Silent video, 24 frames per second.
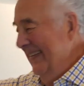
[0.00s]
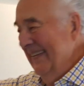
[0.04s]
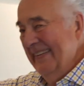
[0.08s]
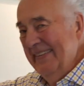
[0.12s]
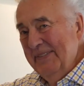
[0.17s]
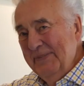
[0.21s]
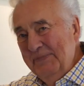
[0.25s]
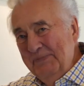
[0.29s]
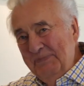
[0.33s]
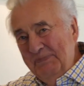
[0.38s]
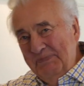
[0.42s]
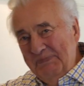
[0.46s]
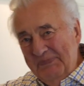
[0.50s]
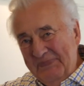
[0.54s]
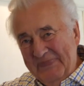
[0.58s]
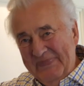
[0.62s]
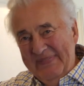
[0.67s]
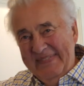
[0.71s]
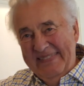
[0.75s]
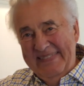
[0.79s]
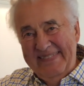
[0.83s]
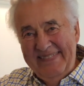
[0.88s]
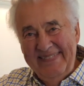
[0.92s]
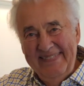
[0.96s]

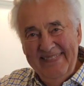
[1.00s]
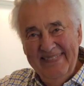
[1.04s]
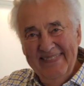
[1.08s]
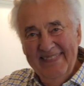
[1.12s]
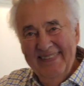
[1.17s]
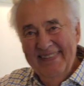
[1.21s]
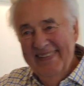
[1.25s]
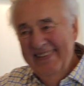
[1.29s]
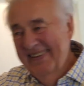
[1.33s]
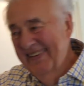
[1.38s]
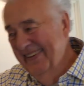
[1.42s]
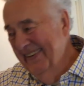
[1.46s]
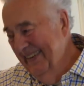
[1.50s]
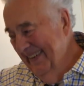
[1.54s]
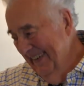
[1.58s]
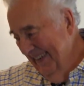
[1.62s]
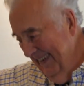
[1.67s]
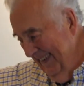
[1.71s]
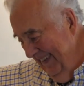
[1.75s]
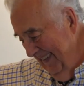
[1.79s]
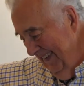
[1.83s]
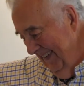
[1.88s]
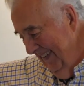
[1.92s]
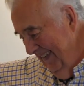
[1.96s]
but I take it
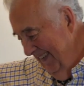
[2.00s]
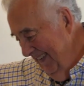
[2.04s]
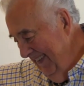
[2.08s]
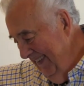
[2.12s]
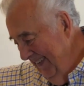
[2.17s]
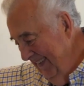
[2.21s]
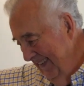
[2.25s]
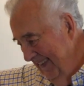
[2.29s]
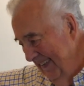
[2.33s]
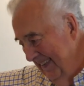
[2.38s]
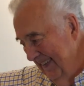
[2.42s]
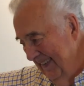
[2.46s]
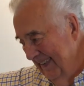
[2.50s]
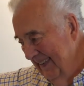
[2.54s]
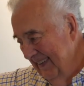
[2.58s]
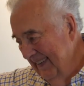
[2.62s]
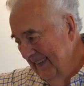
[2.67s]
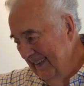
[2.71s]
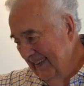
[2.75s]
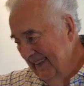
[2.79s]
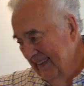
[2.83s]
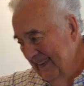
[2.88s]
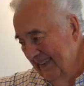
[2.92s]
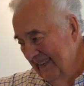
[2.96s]
you have. I
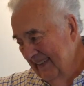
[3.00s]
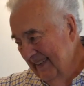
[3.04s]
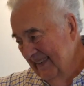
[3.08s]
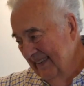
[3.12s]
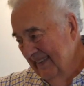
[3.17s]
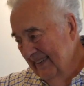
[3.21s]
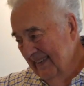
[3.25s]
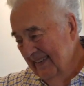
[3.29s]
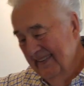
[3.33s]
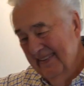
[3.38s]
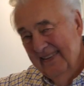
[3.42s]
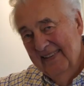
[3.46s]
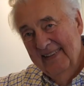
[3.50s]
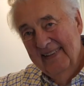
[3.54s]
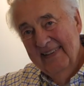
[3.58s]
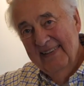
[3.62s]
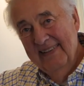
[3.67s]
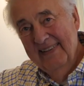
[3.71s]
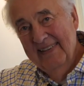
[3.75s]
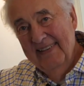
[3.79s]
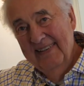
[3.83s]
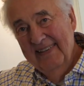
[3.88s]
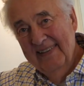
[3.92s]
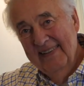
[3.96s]
think it's the
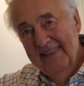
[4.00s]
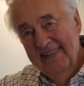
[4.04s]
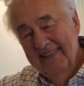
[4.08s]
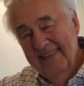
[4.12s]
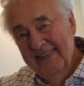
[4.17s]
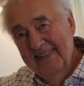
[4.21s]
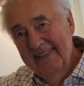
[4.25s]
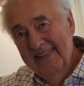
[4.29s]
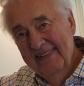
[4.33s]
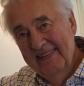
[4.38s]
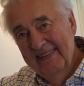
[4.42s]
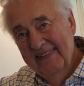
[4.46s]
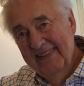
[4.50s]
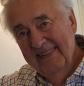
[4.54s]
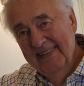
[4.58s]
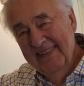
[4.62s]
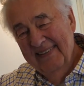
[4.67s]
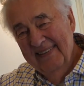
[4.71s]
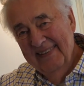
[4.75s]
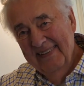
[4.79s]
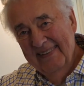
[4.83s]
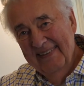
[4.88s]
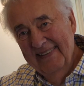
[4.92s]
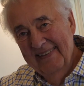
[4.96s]
DEK2
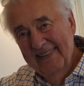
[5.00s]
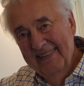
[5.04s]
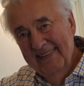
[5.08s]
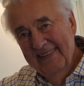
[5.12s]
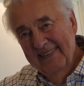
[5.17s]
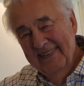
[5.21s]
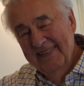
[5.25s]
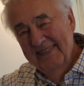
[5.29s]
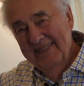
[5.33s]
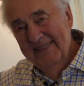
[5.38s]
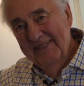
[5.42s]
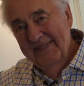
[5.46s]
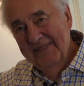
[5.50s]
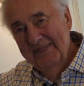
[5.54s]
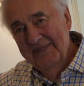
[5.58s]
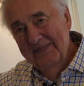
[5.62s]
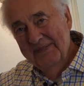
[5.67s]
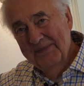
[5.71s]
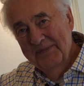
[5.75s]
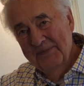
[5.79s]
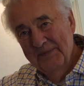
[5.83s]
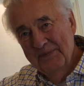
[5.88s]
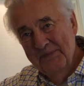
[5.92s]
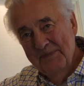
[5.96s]
short sleeper
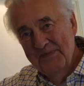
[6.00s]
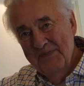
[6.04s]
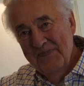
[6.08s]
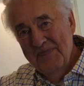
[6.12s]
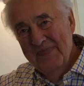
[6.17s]
gene.